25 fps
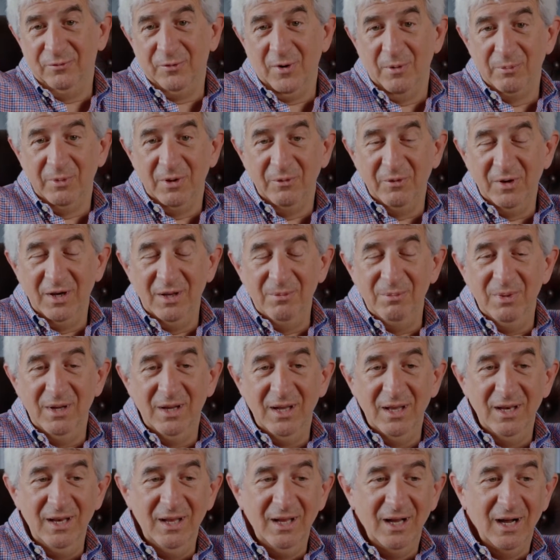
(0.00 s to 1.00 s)
from the very
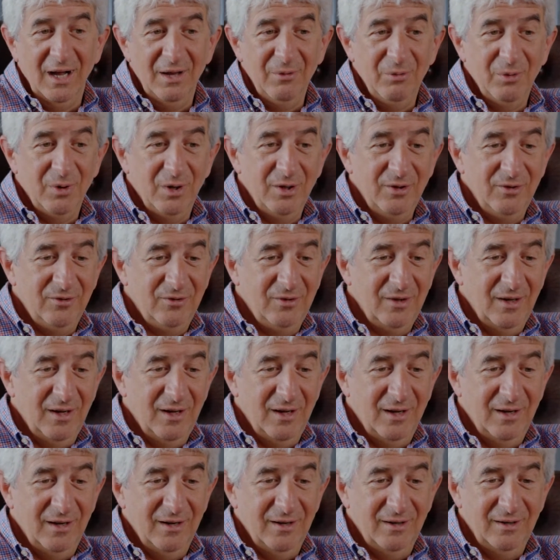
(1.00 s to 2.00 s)
beginning, I was
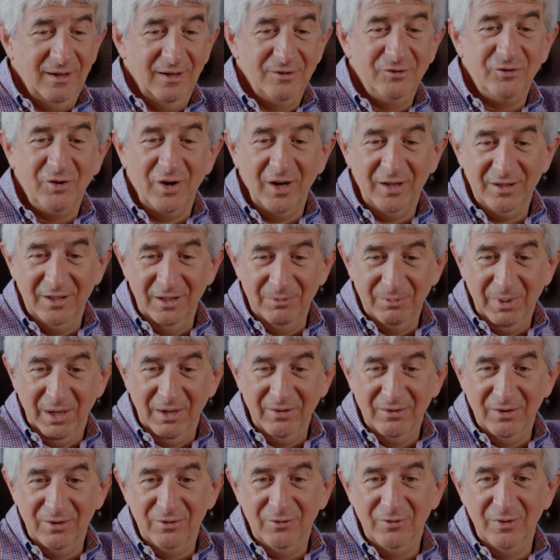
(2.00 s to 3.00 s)
attracted
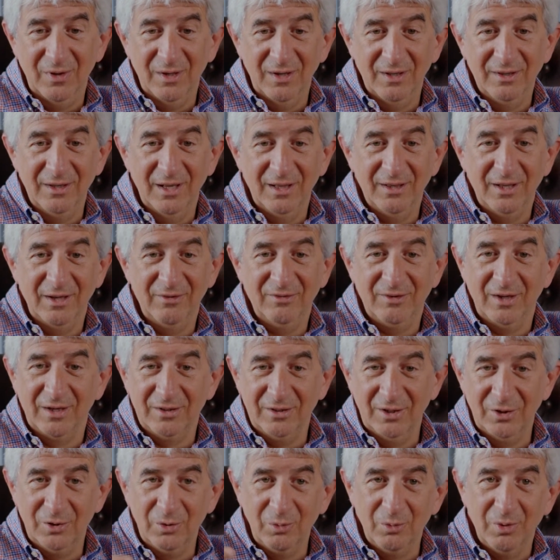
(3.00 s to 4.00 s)
by this field, and I
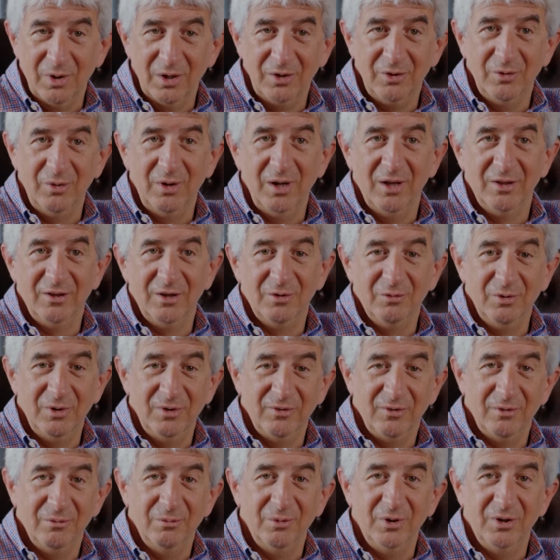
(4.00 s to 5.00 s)
started to work together
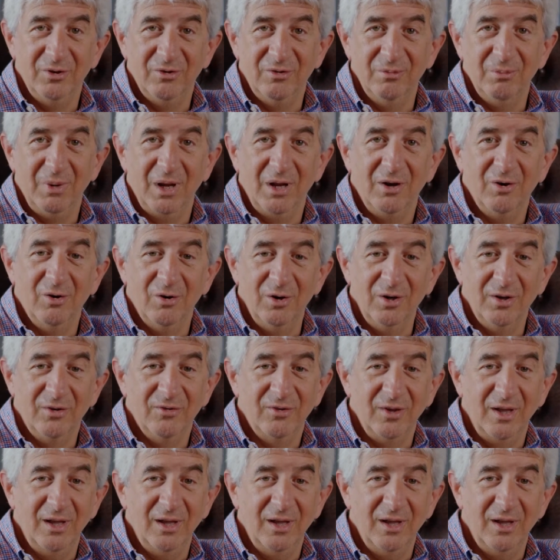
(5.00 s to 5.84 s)
with my colleagues